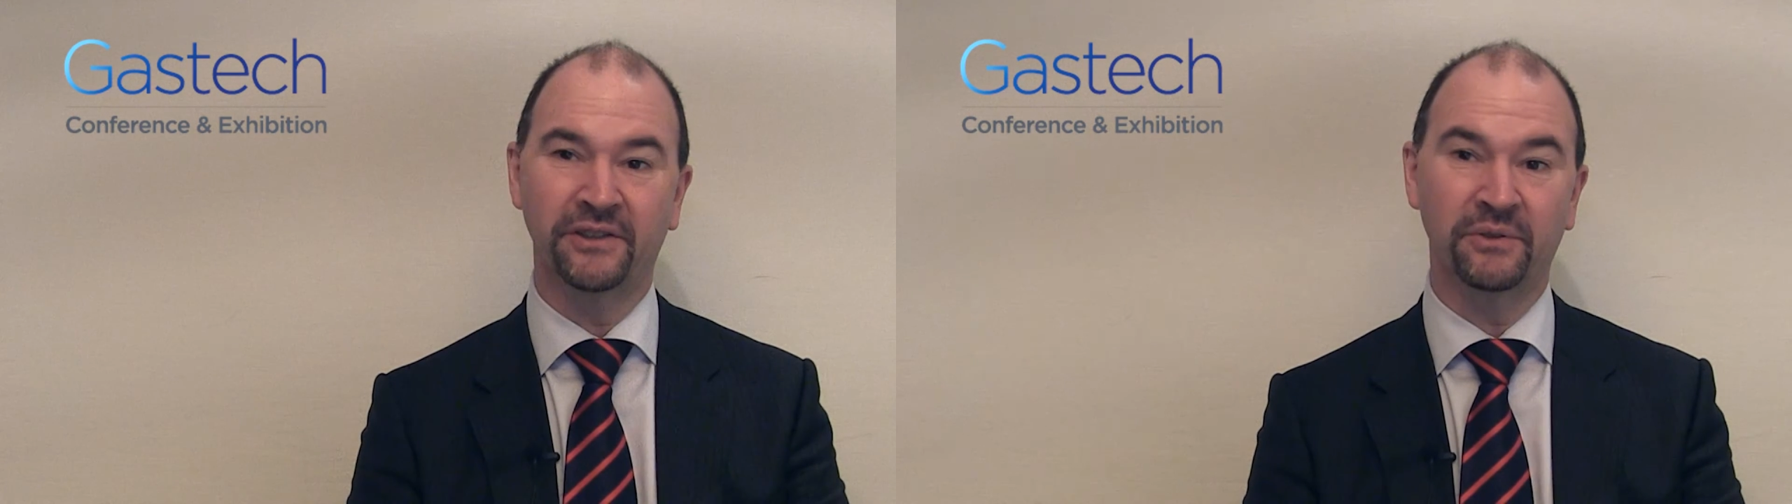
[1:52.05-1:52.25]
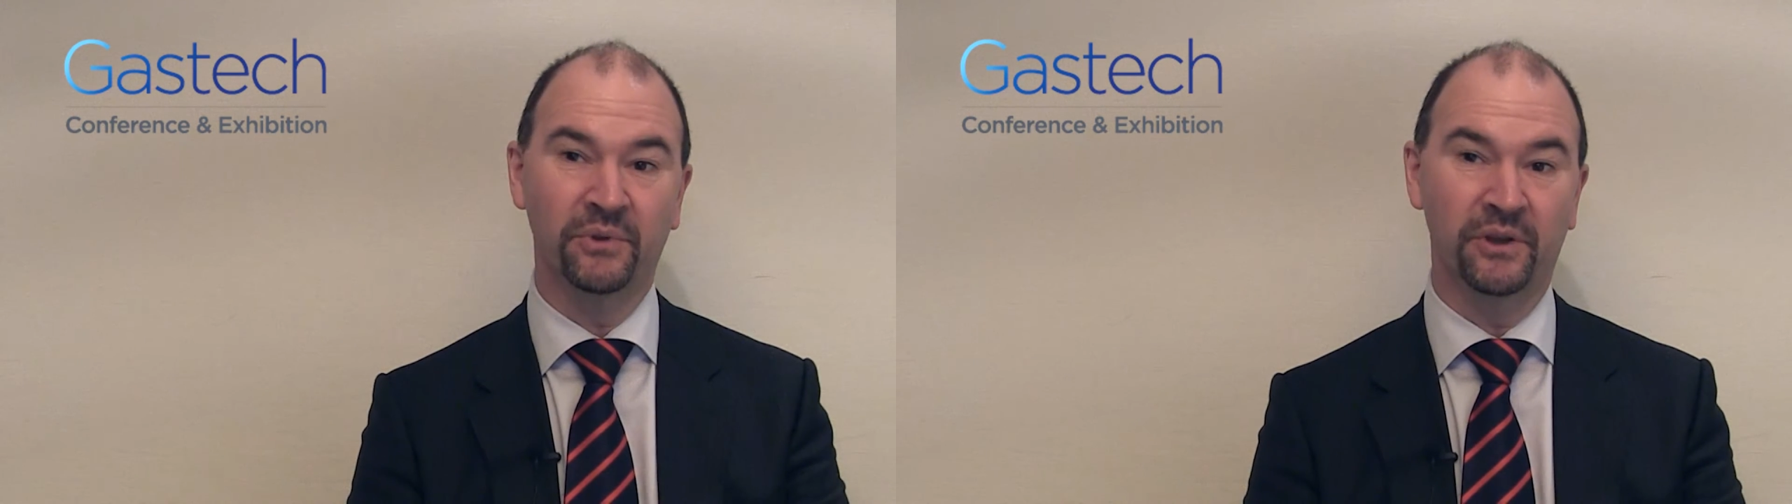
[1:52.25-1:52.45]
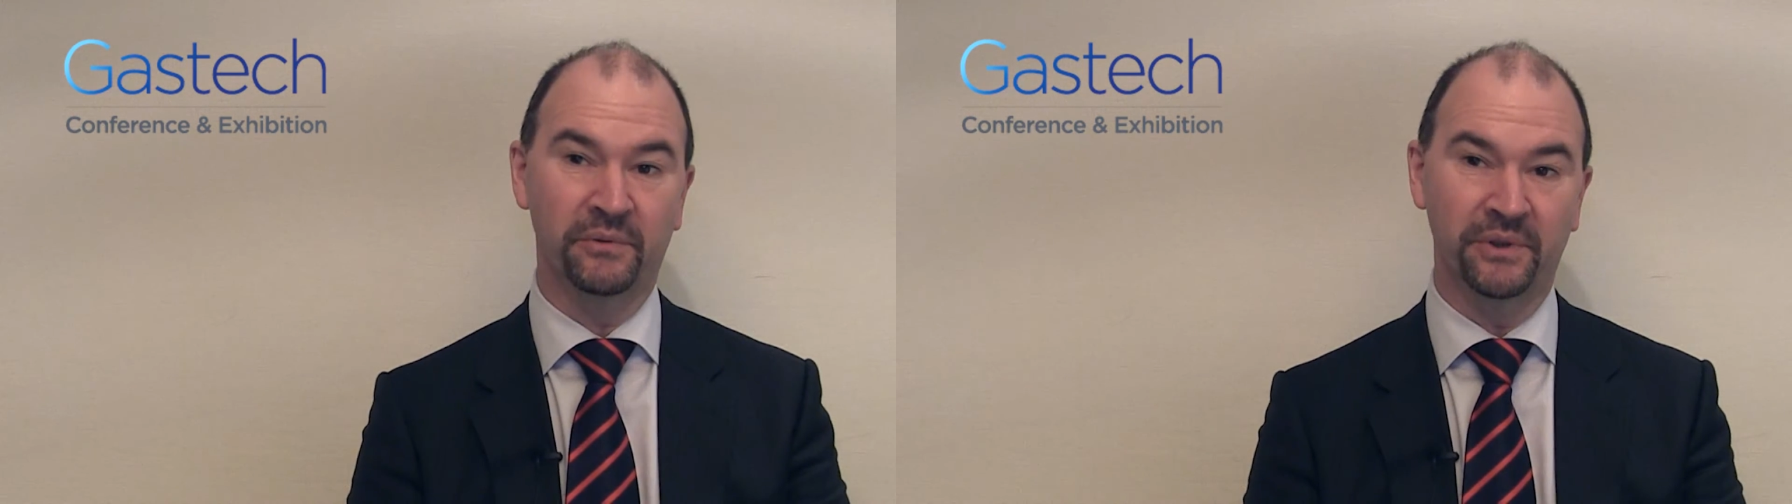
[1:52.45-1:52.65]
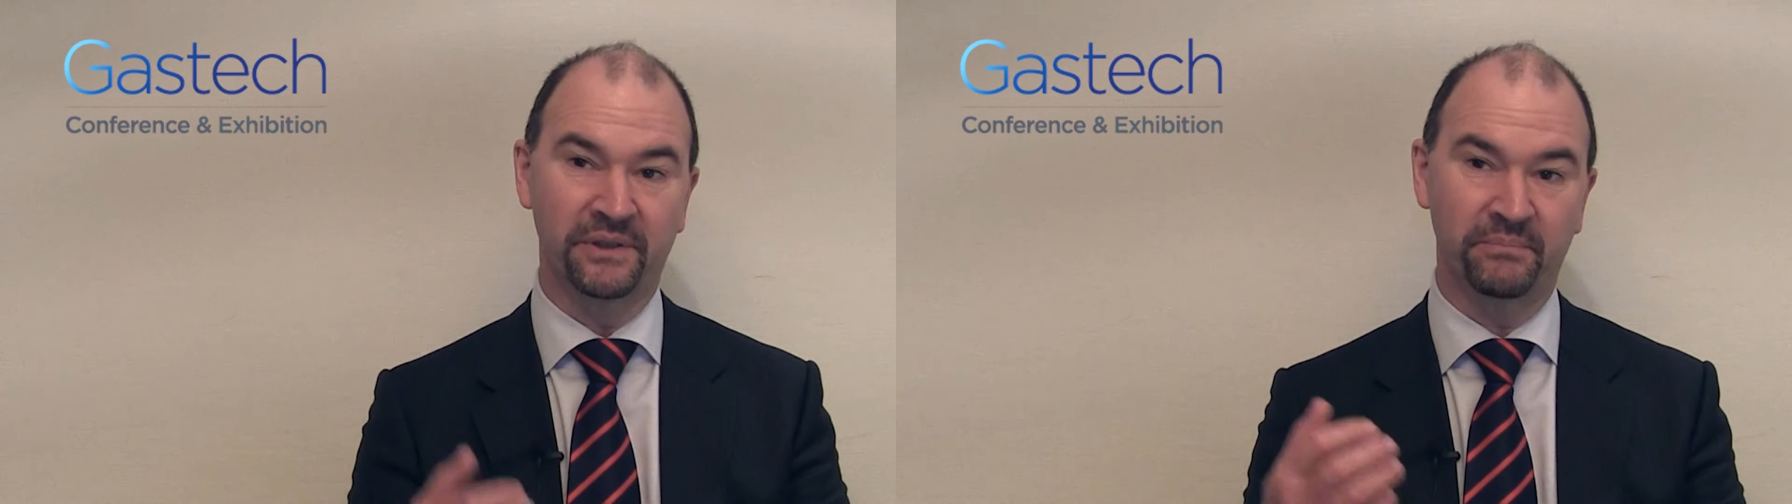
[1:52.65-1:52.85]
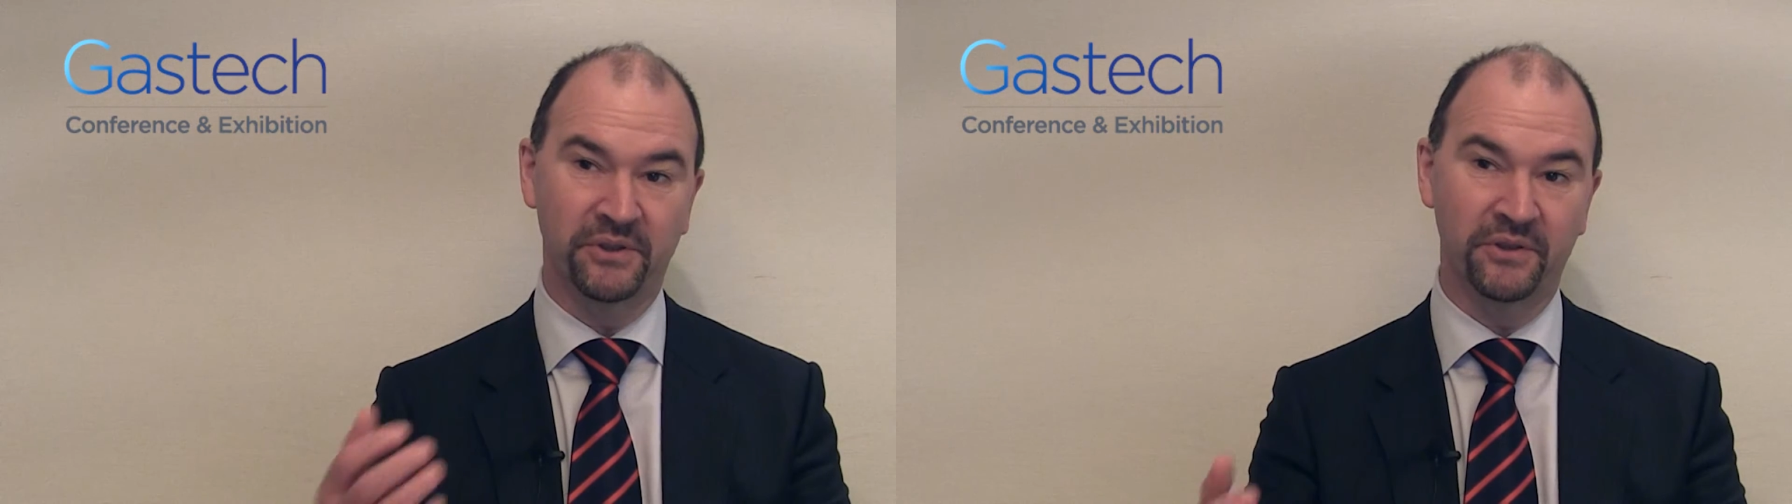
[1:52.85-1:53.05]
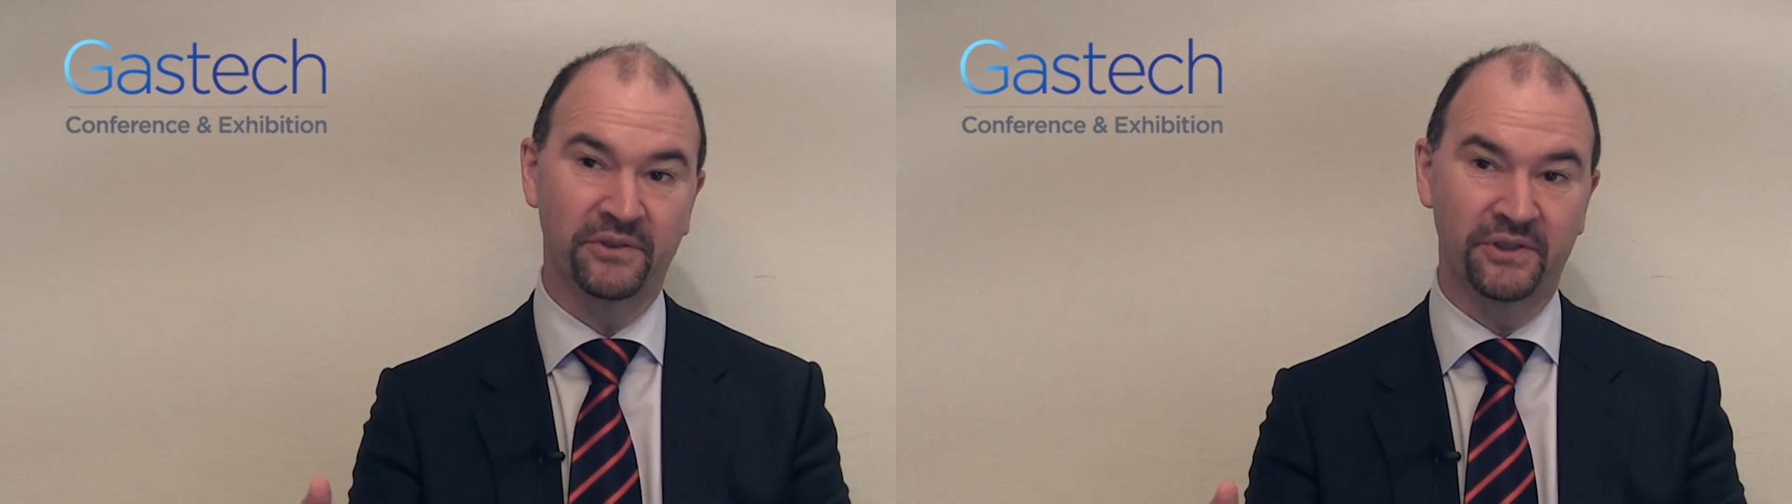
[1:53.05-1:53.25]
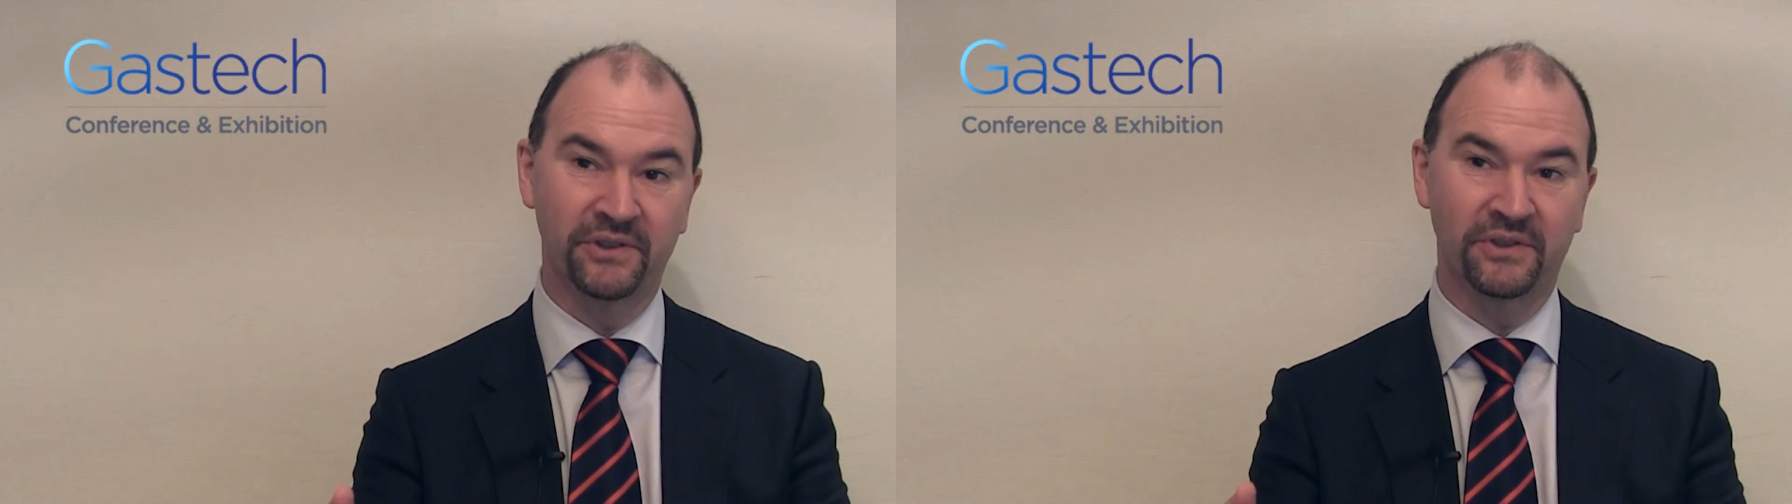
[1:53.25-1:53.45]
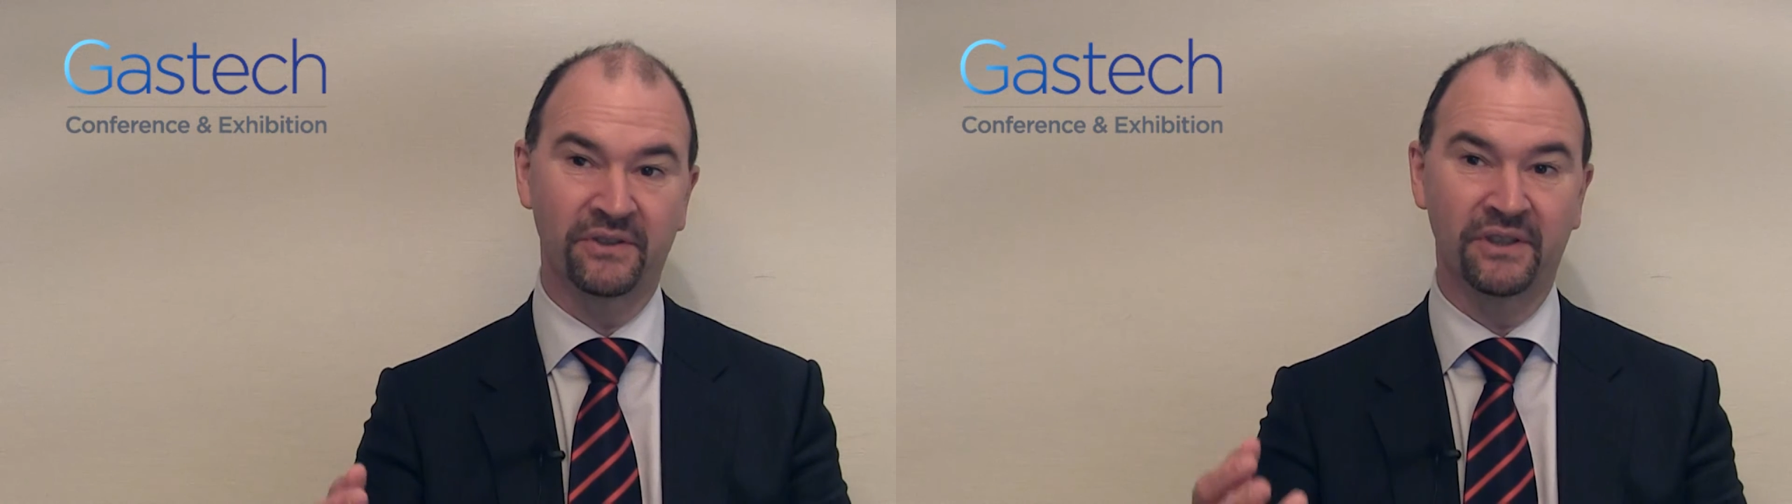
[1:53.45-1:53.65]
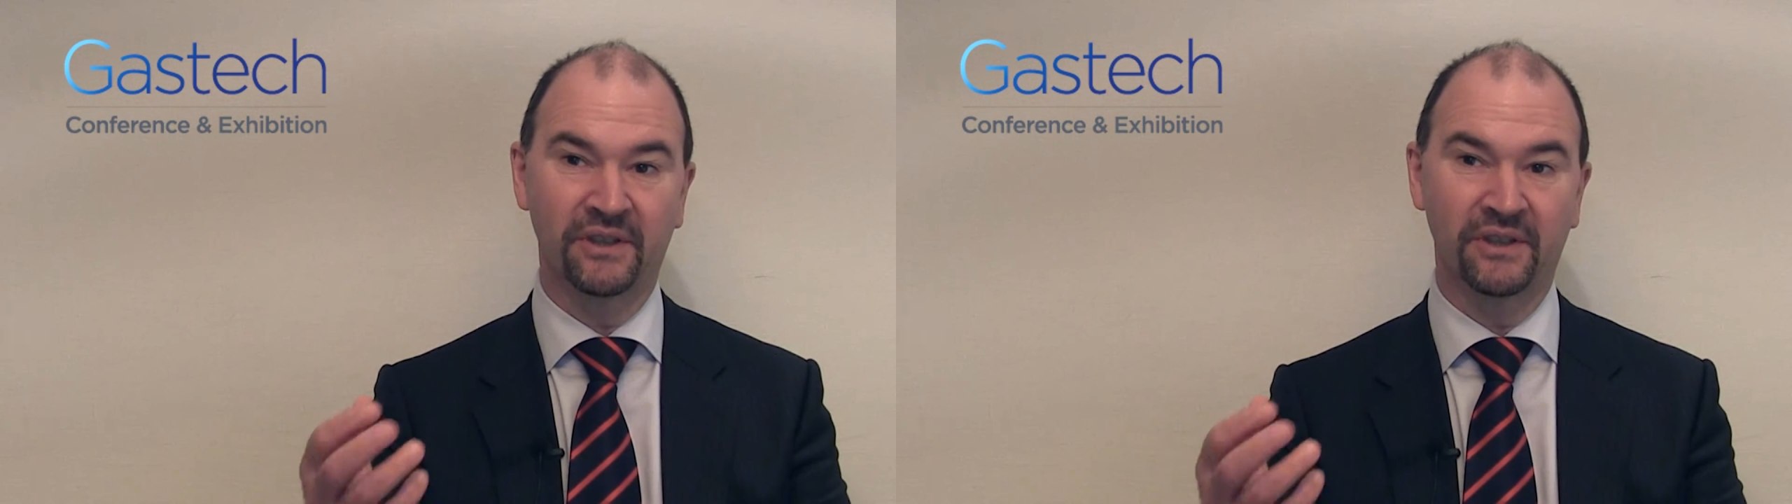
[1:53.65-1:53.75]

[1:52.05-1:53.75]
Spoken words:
to work with producers,